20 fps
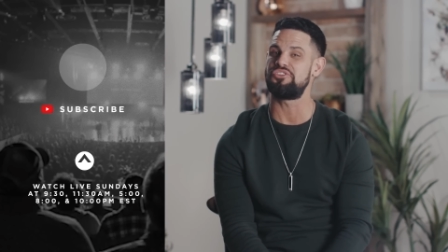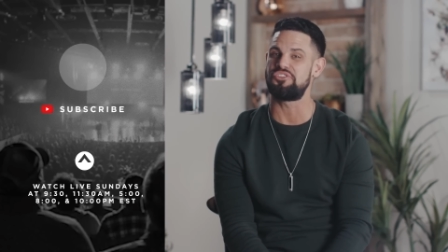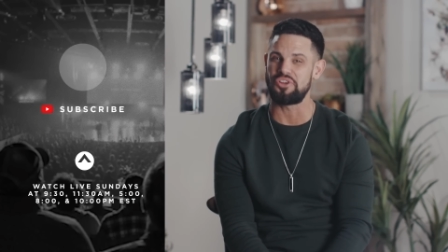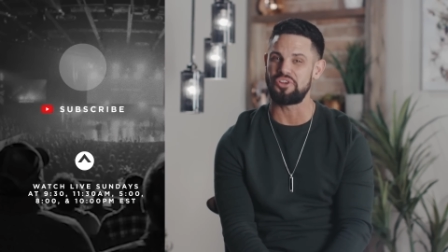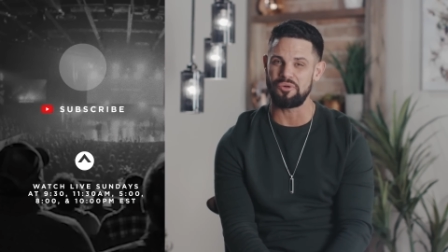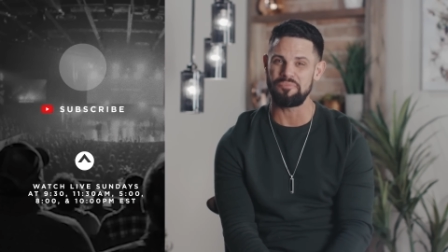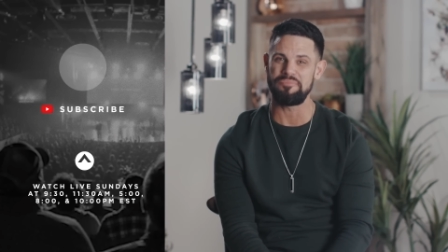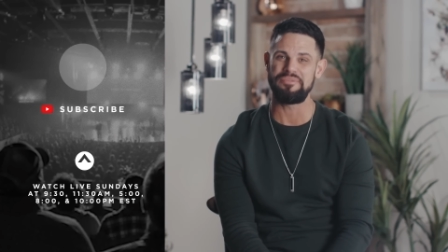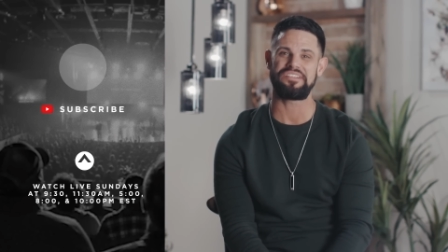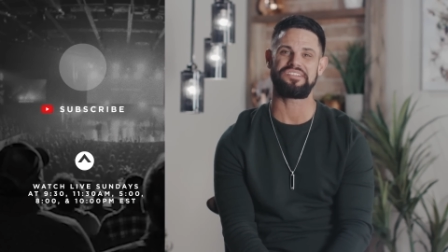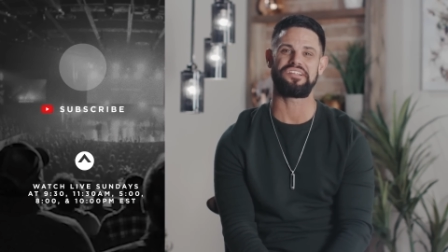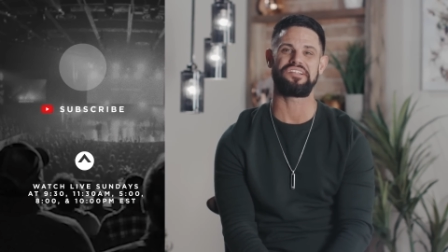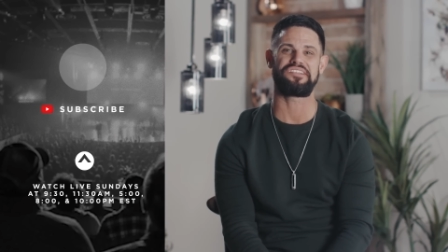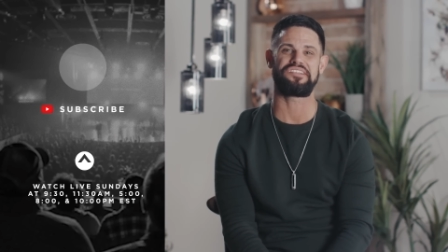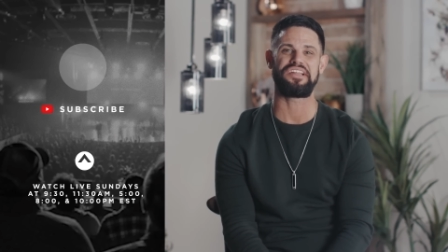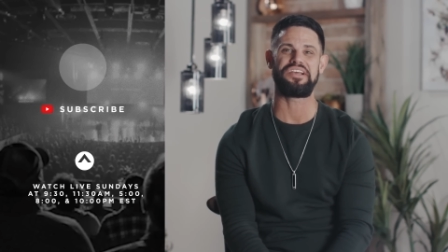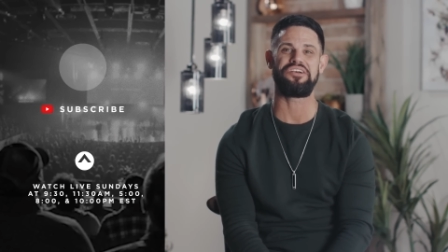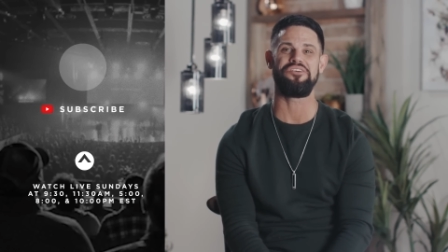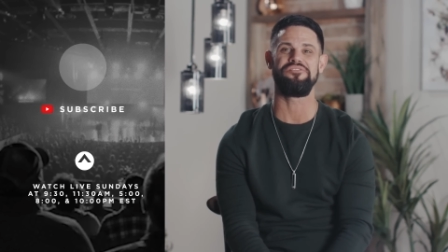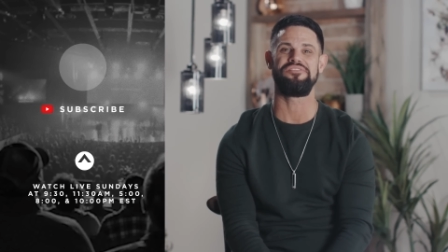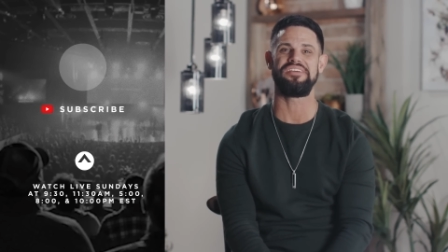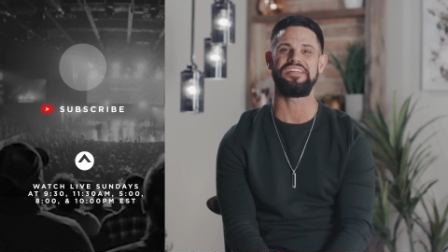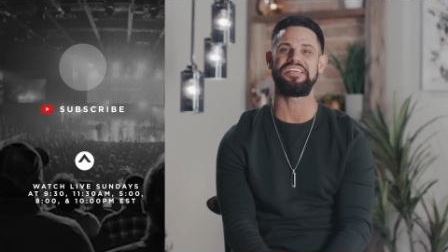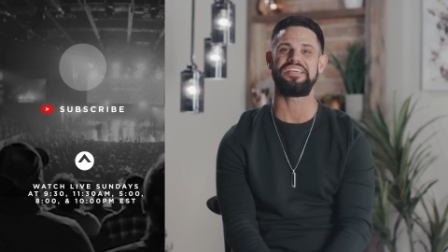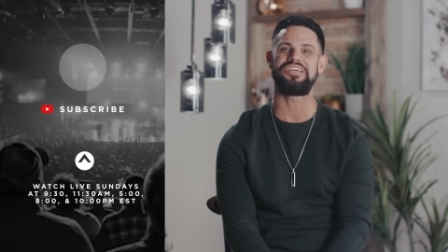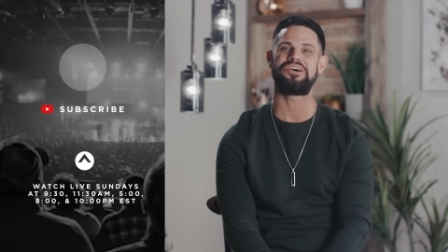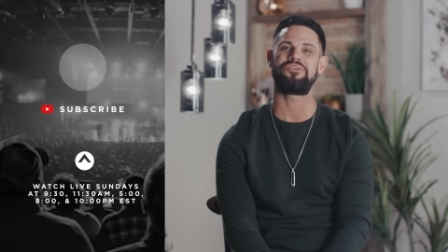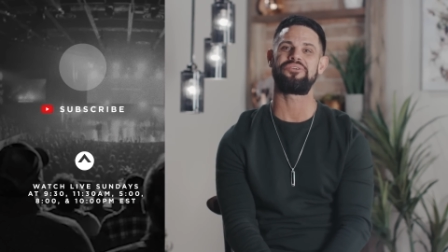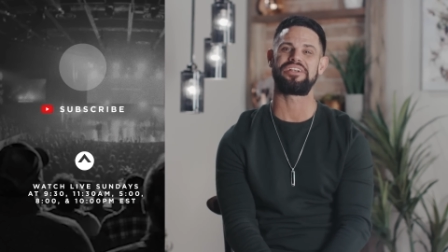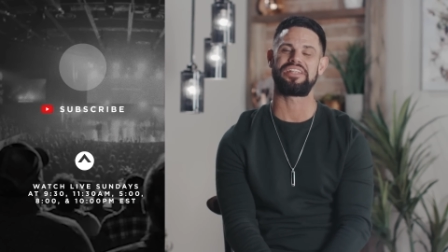don't miss a single
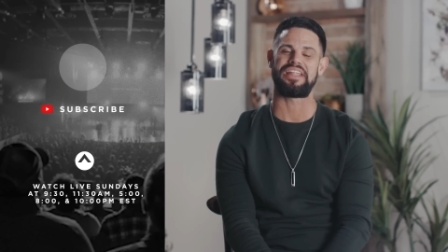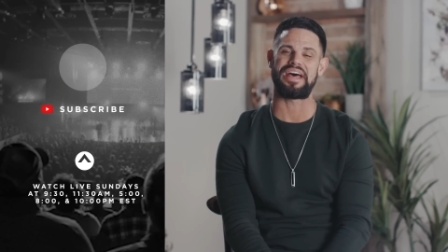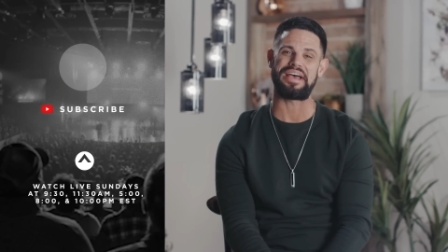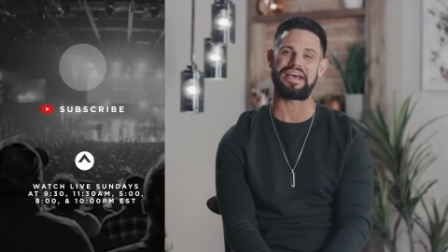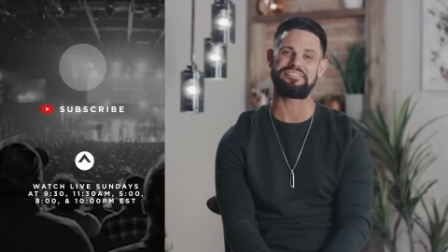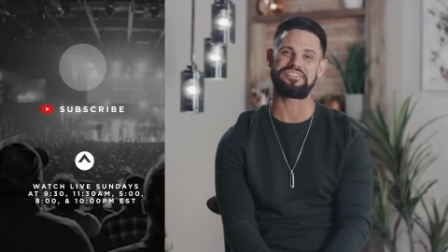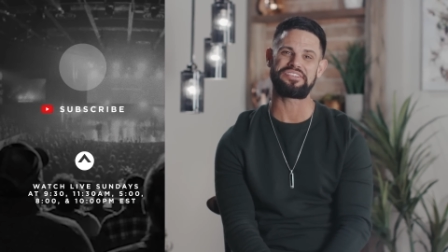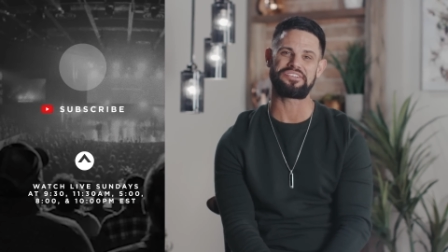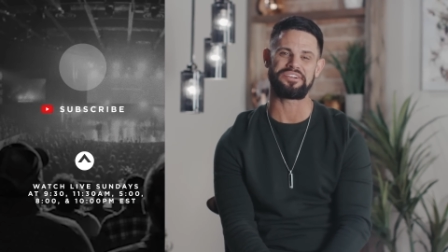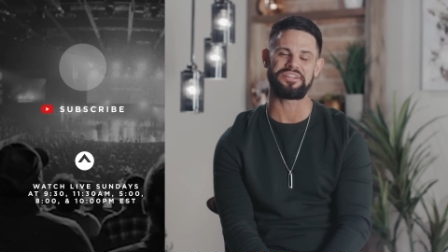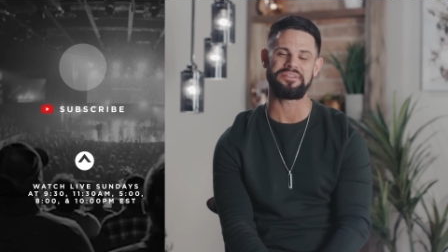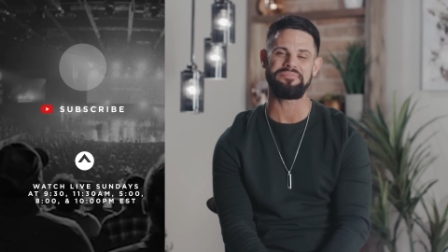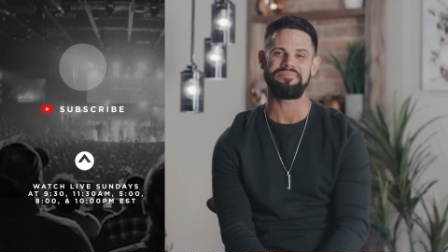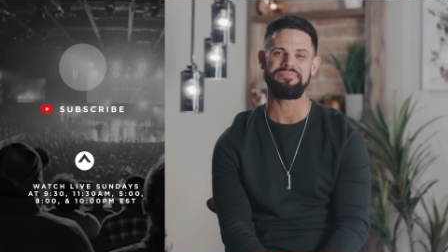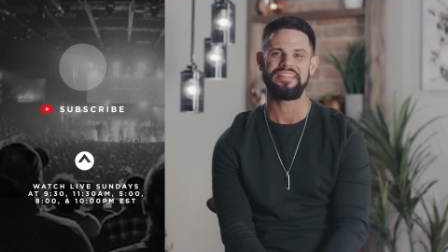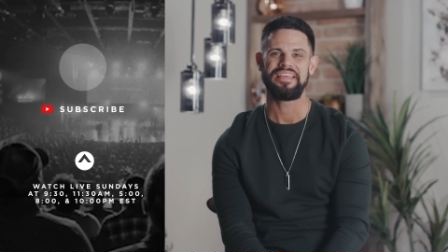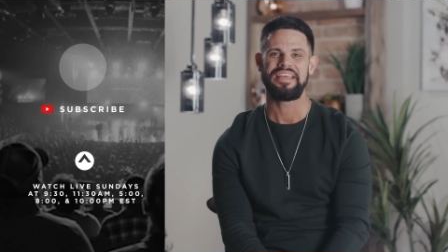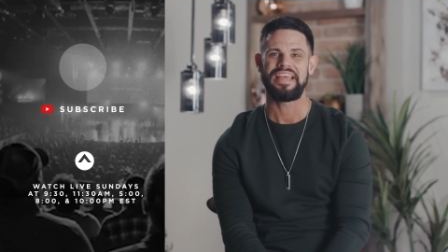video or live stream.